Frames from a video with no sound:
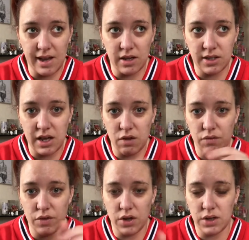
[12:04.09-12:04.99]
and
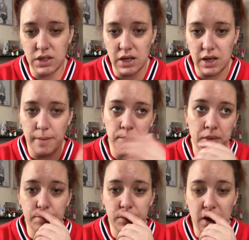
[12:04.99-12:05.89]
10:30
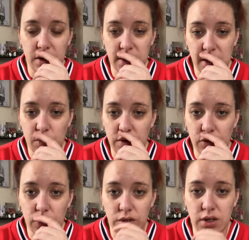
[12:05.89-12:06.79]
until we've
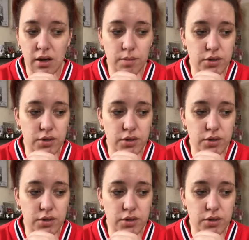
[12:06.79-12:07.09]
caught up.